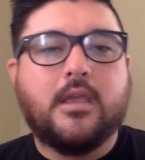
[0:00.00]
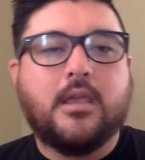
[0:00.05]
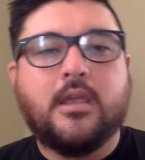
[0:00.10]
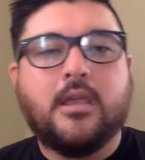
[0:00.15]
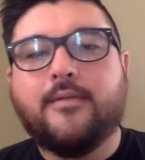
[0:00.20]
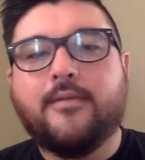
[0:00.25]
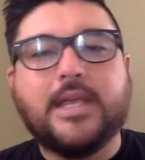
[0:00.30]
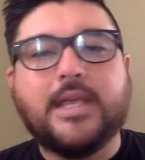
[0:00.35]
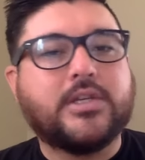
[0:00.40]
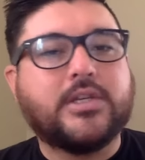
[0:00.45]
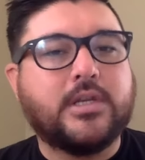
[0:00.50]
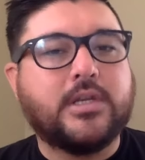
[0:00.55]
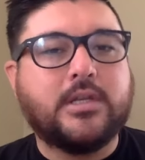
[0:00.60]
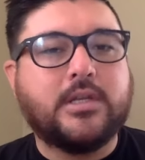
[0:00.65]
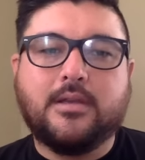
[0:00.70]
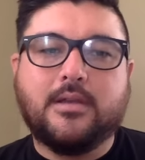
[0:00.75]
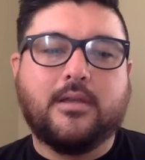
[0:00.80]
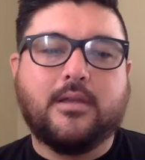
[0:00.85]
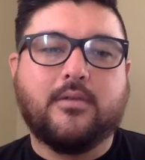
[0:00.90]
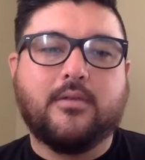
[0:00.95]

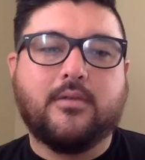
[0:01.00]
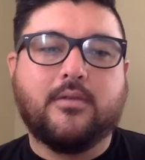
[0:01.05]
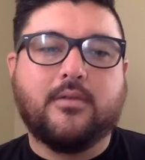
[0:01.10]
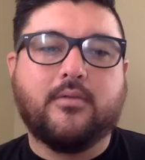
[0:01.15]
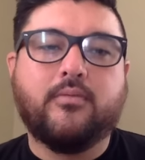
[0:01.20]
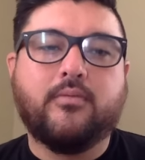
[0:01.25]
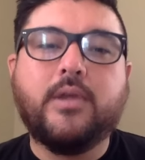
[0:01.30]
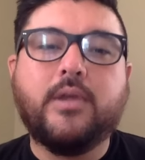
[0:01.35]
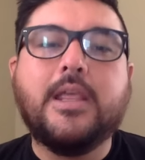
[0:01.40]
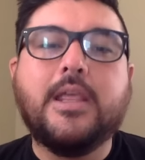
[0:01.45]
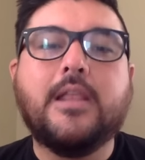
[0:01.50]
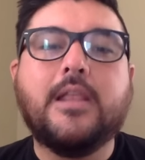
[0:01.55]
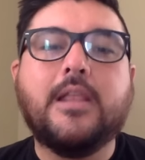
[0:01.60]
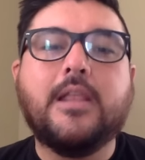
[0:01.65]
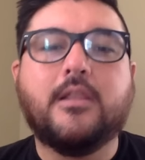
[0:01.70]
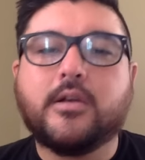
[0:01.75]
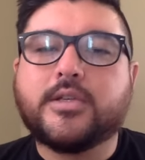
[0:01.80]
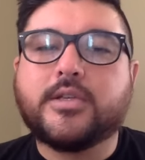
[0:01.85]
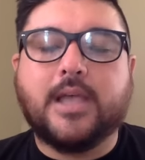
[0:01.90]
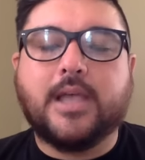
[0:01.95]
Innovation really
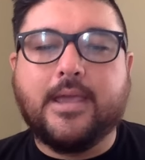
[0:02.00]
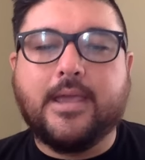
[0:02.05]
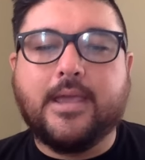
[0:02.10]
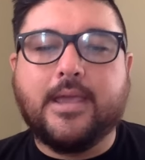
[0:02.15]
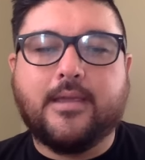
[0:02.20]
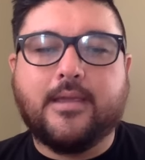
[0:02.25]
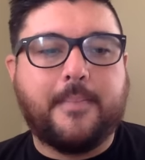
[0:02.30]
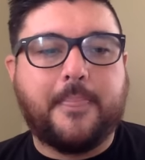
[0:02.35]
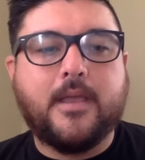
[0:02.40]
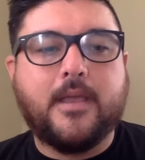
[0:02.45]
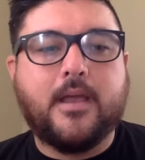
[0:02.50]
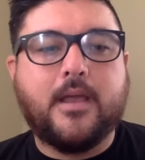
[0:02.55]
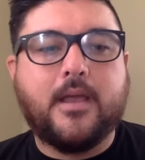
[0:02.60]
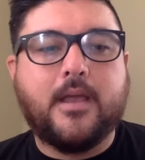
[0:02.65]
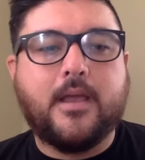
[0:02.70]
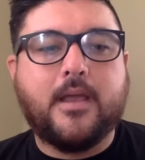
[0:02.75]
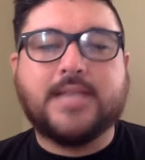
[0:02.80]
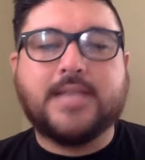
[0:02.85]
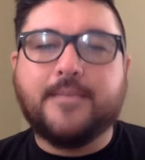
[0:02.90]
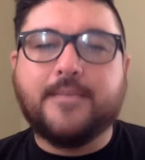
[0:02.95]
looks like
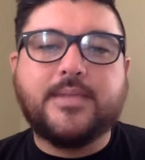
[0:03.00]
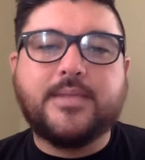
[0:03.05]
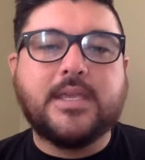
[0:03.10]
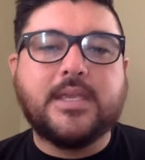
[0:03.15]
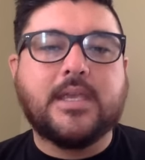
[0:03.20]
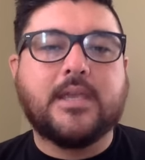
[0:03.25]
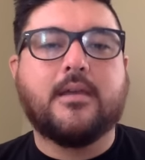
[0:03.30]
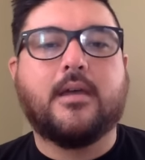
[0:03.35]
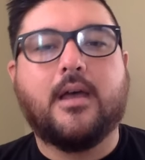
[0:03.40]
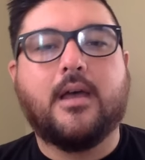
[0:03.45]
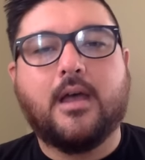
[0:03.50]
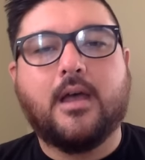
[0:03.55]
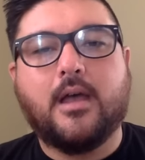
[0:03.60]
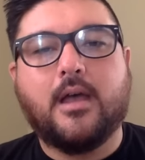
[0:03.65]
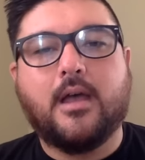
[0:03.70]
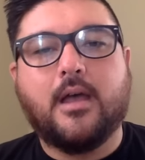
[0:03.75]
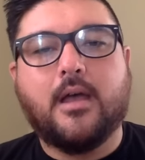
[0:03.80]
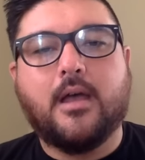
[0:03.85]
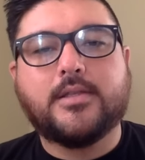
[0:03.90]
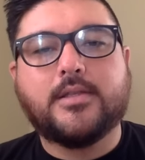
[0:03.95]
attempting
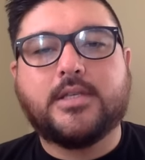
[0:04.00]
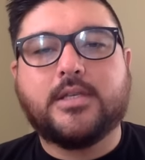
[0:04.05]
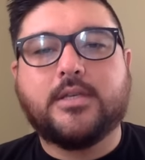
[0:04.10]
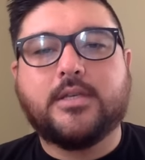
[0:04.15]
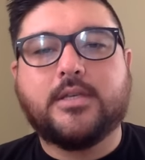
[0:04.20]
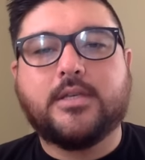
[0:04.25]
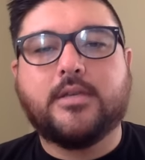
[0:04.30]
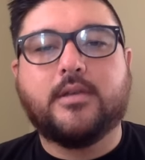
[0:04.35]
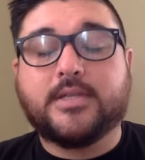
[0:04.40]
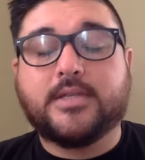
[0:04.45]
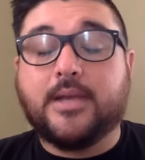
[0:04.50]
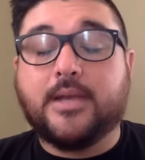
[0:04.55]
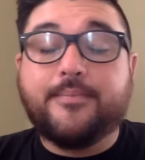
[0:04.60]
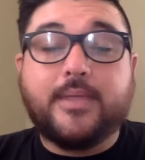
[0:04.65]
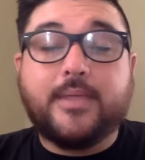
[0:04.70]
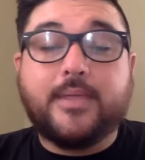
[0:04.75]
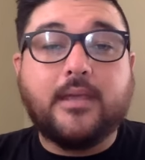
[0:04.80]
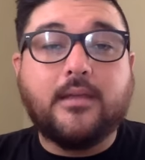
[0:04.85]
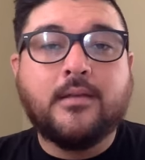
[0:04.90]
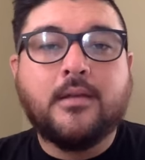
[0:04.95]
to
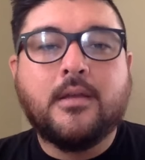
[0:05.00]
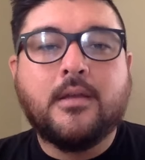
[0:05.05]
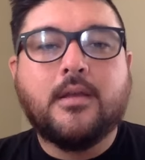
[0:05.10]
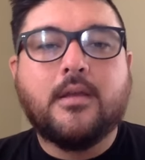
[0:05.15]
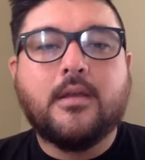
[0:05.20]
something,